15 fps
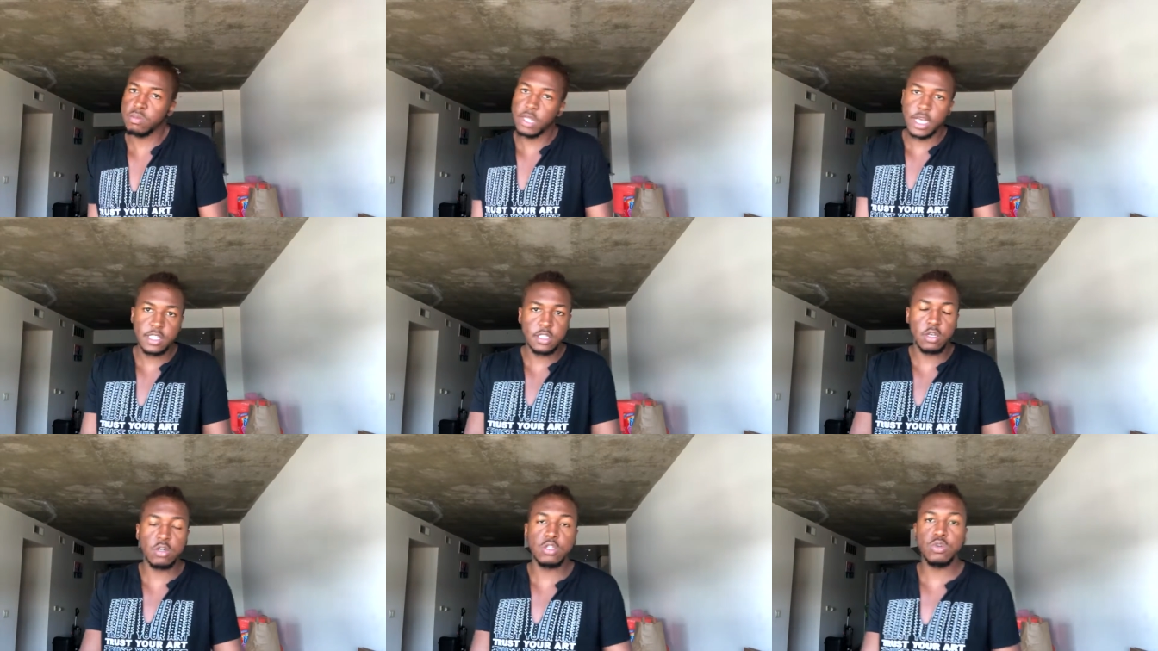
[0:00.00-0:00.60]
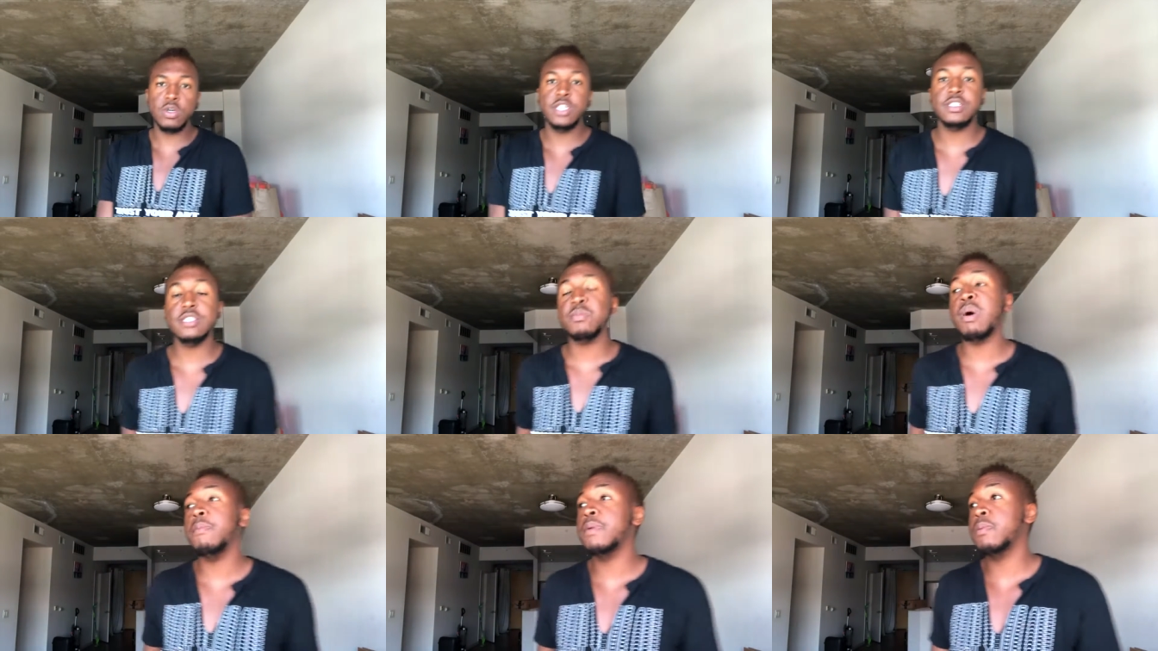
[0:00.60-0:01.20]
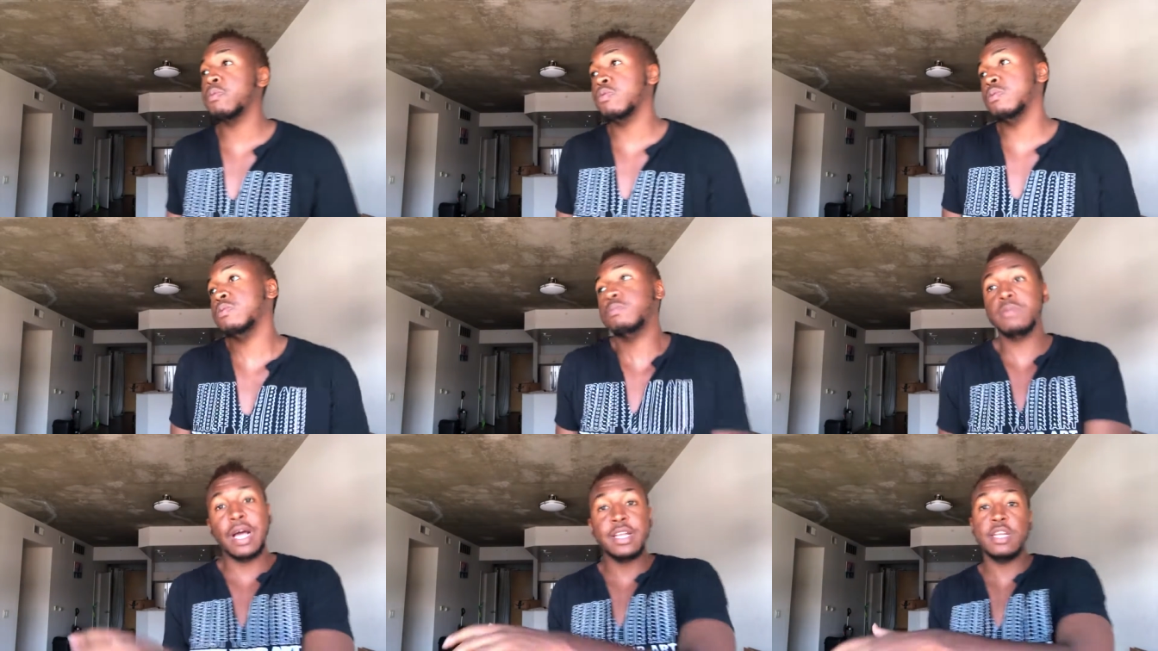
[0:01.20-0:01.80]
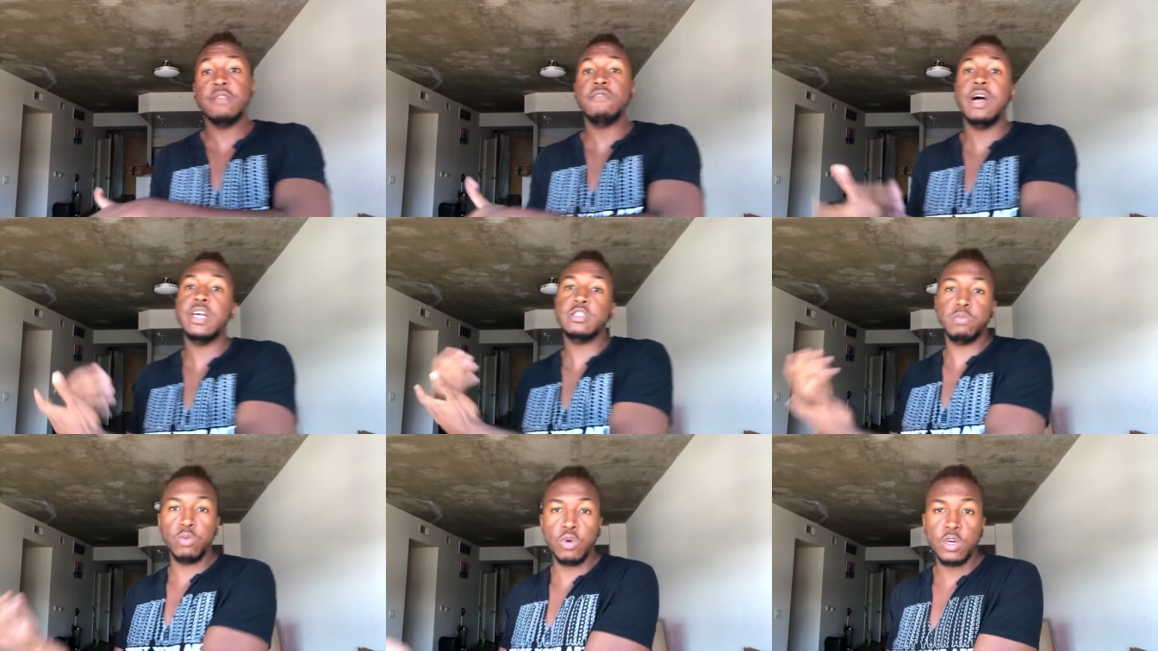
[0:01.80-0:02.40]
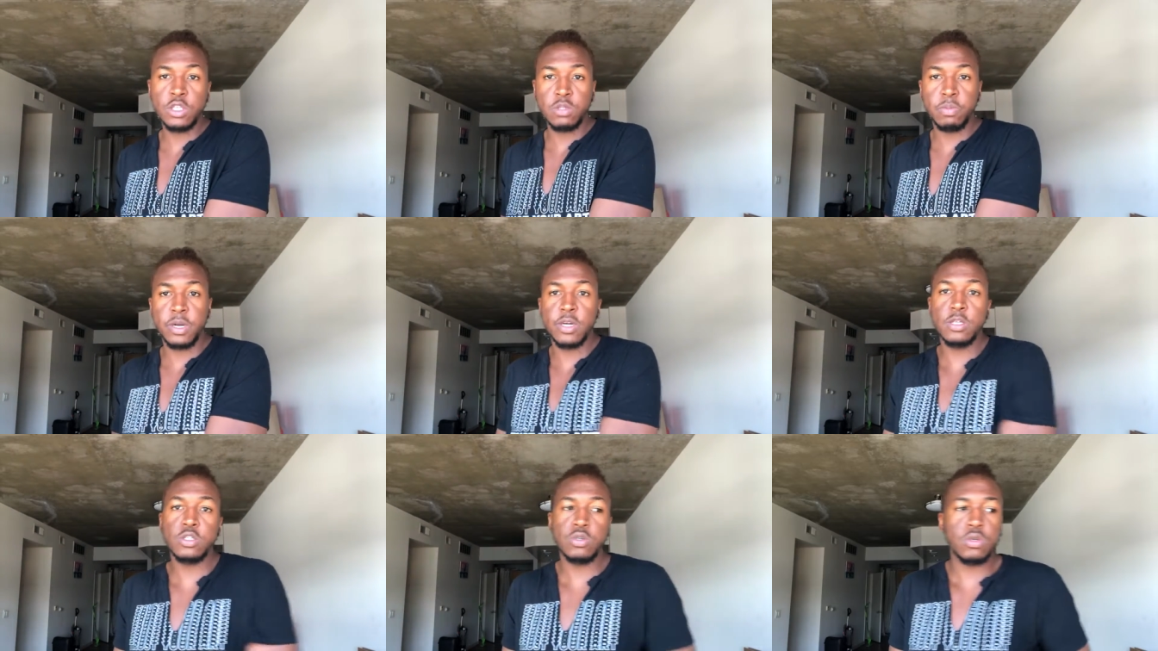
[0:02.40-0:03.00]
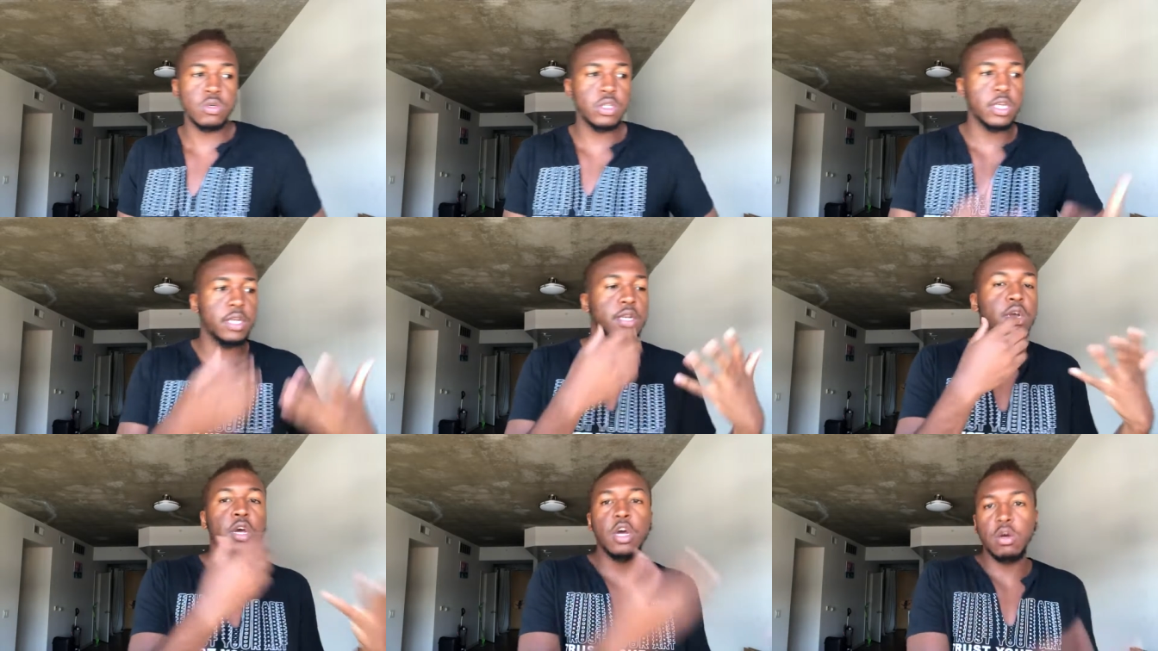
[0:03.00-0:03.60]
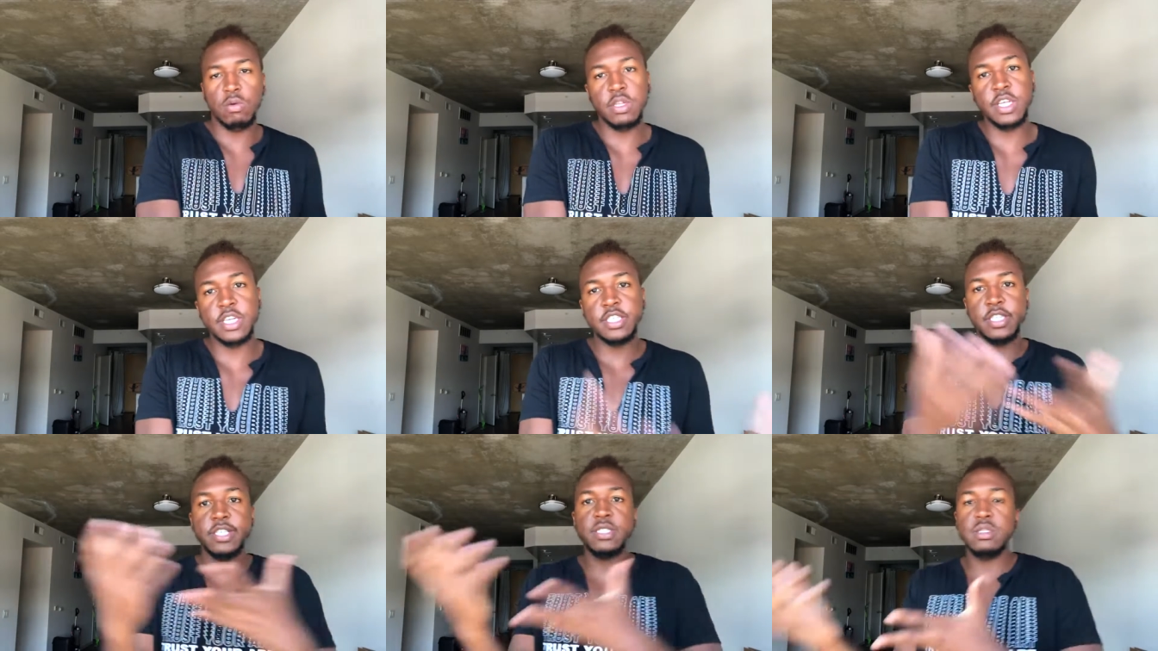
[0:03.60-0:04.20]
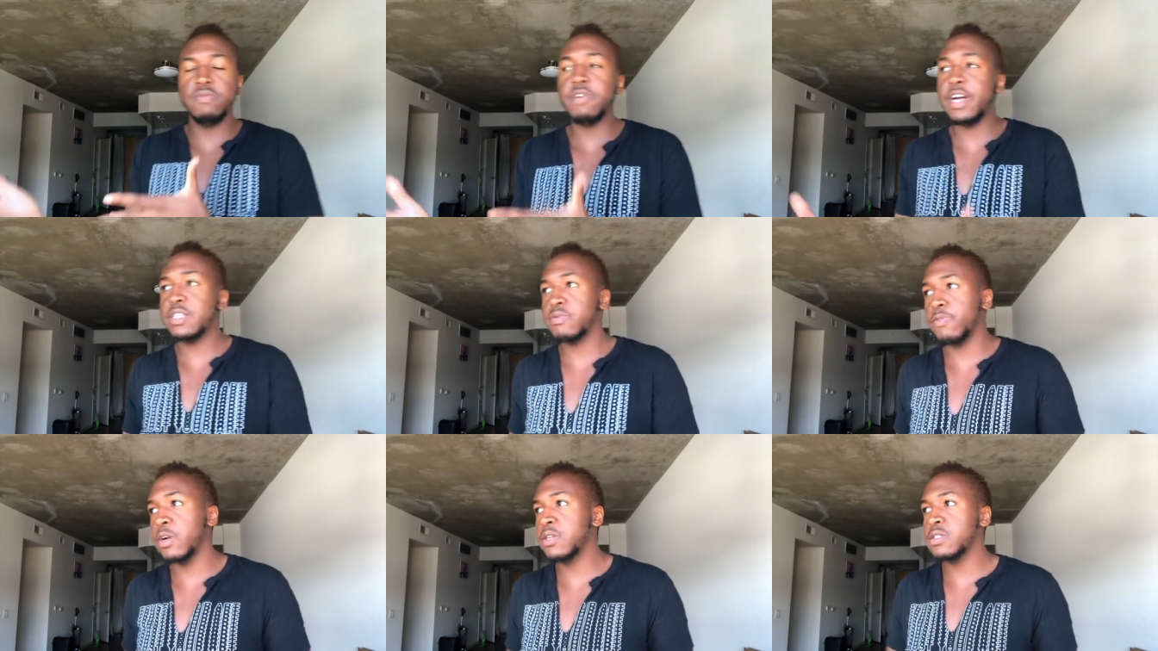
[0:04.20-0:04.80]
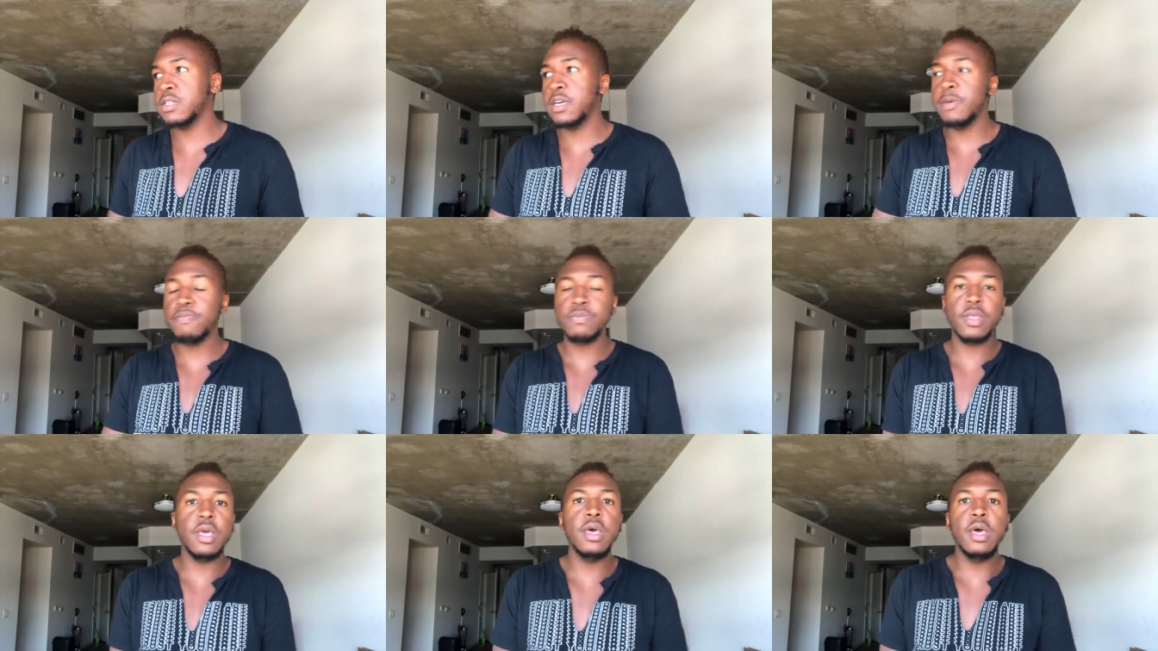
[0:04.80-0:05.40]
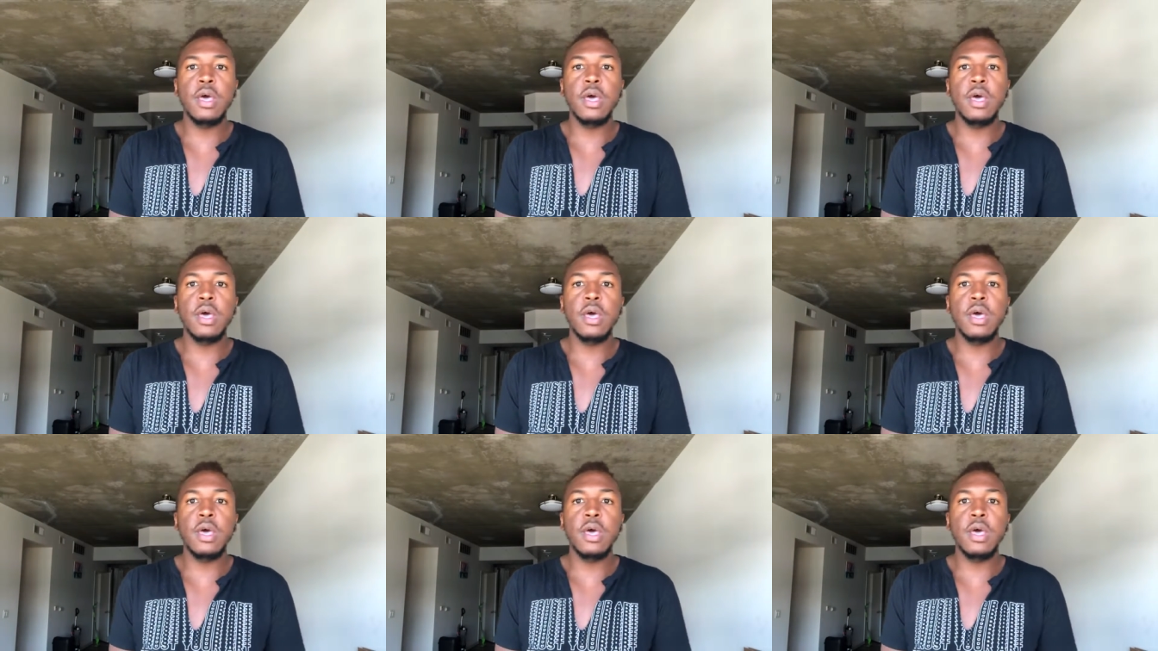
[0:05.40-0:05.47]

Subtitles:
that's your choice. That's why people identify as more spiritual than religious and vice versa.